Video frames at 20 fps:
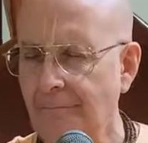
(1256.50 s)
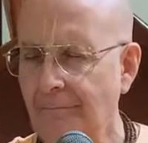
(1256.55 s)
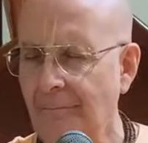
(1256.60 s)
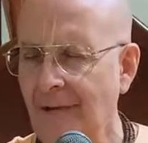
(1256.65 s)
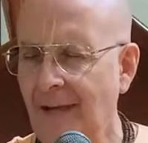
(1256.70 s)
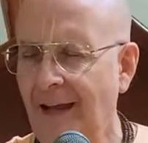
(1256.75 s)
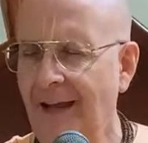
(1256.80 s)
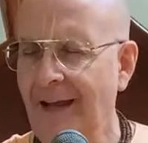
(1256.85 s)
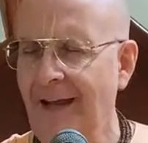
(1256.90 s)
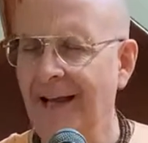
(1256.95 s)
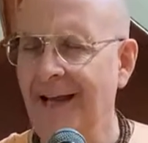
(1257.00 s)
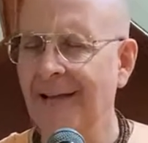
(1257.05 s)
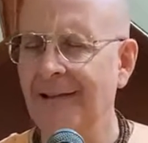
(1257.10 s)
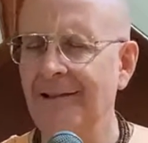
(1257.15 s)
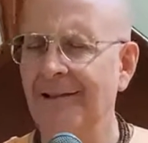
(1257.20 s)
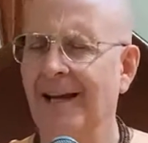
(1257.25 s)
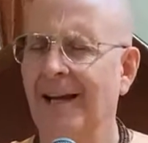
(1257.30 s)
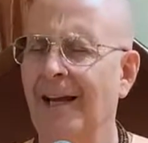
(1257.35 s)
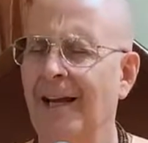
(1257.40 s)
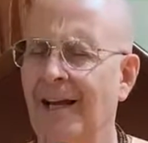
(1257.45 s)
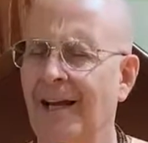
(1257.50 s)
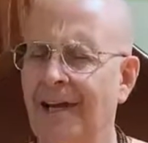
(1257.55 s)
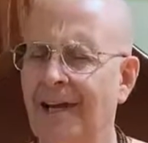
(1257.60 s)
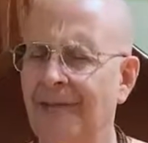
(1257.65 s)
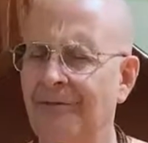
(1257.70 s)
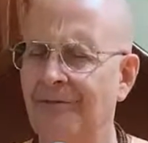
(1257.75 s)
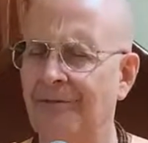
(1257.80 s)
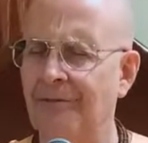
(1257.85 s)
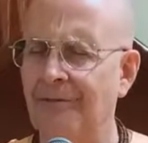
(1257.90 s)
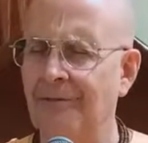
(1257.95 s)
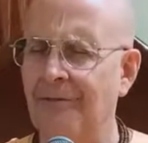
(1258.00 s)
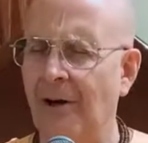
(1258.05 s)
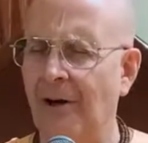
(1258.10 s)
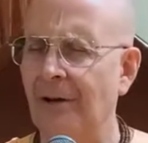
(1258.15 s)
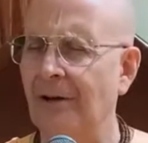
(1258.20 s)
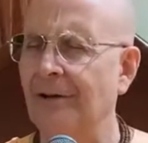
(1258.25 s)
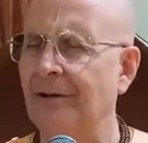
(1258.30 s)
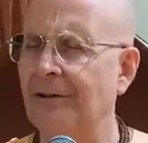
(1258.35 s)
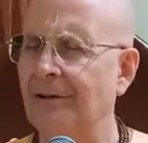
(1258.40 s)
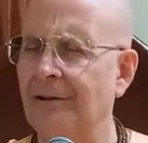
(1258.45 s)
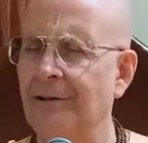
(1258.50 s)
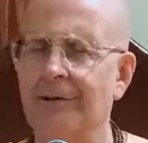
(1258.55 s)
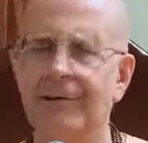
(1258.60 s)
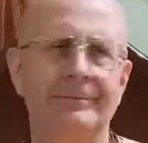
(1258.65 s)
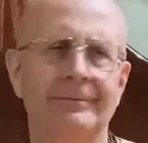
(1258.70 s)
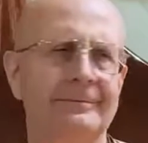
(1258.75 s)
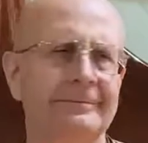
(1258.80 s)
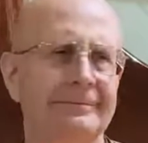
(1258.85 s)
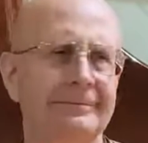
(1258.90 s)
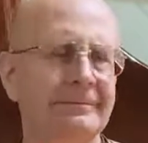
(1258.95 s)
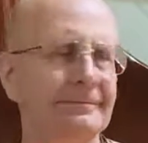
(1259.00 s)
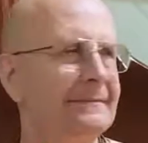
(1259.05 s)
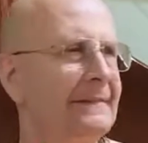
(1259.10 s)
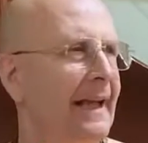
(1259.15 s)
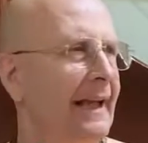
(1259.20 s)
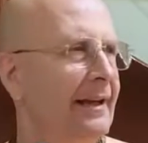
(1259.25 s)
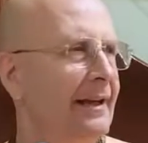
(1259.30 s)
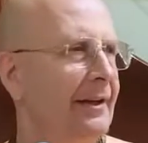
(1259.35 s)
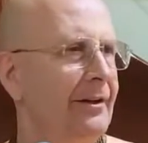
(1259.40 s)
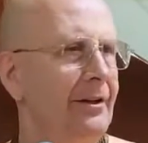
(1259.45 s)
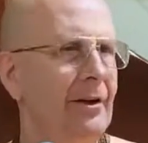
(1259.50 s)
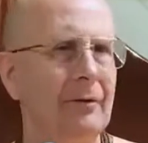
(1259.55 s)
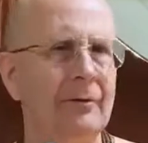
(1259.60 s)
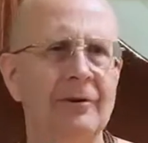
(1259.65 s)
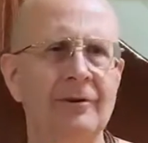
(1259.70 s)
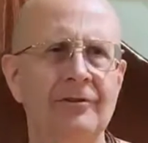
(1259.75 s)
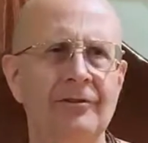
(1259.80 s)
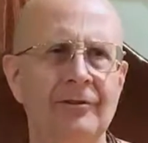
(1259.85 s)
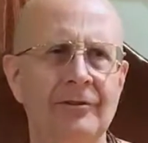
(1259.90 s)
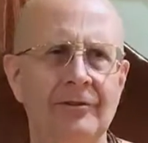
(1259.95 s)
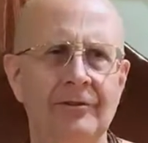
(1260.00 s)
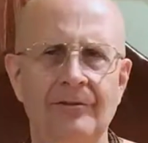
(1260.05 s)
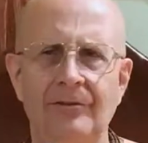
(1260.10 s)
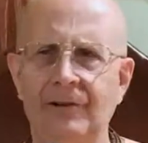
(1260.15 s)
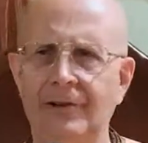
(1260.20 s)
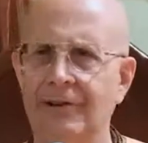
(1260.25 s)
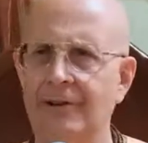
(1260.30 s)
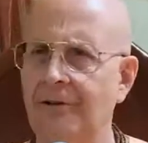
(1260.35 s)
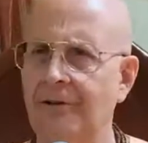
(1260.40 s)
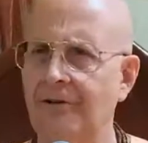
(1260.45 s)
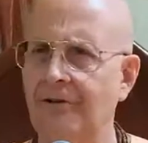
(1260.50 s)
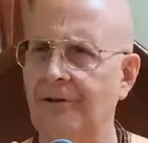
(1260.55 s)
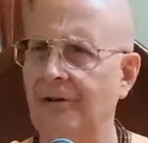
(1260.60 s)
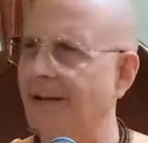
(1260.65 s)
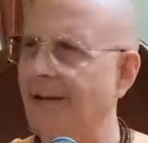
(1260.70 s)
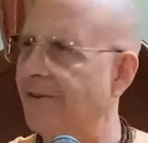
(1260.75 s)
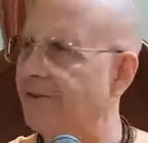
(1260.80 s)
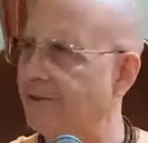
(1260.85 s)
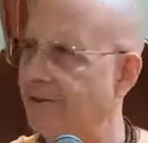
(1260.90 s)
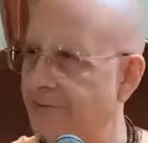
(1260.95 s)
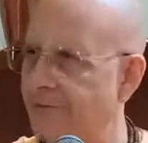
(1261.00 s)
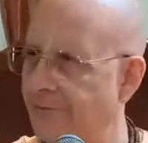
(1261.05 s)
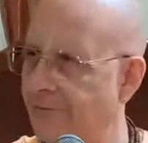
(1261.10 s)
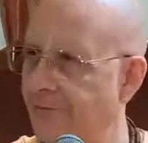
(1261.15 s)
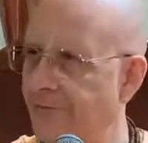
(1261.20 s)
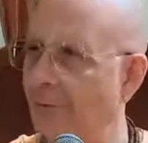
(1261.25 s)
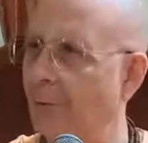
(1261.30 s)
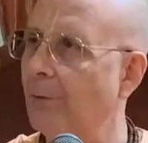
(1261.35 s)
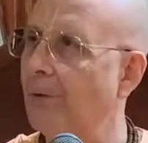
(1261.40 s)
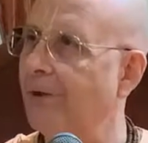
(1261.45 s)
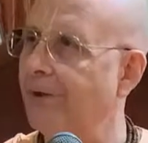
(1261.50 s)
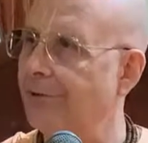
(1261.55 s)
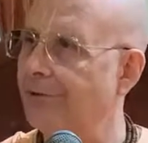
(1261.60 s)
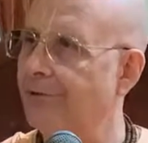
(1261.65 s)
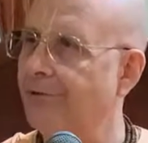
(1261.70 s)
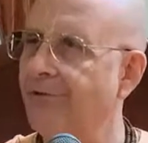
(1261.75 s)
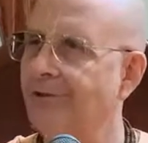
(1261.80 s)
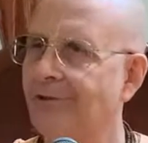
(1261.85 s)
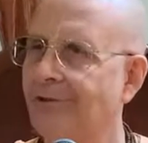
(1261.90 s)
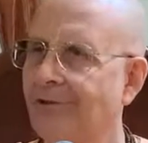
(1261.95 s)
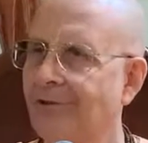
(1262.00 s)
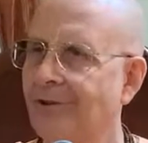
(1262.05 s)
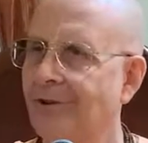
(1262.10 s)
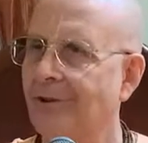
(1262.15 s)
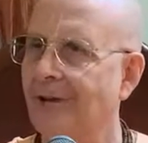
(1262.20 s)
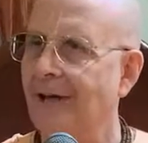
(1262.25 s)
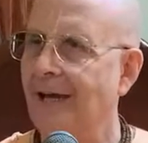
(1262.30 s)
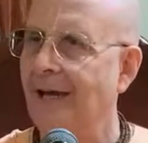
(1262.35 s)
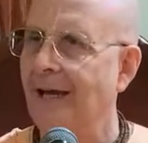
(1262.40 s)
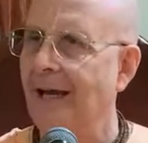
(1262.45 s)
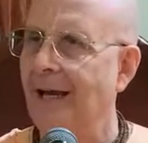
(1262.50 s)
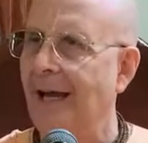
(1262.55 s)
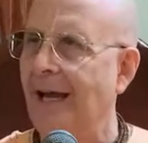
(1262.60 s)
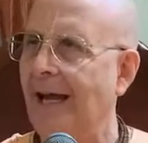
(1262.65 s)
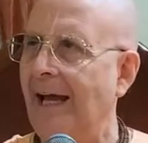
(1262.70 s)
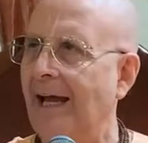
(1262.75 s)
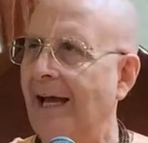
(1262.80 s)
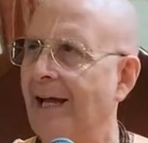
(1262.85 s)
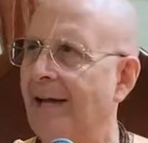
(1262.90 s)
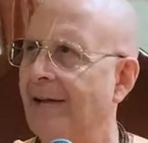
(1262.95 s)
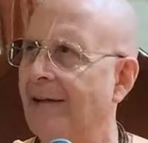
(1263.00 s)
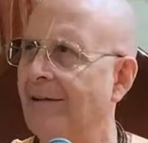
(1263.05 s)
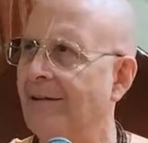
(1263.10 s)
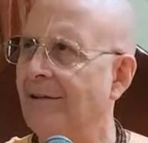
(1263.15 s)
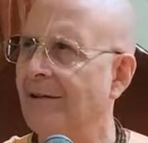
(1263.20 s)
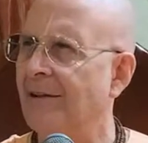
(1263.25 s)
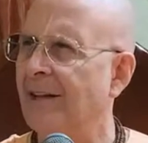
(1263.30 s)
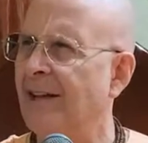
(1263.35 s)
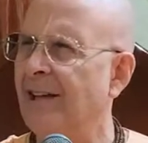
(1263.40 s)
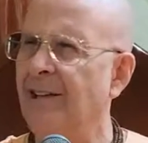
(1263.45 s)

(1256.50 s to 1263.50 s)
And it gets darker, and he notices that there's less foliage, and he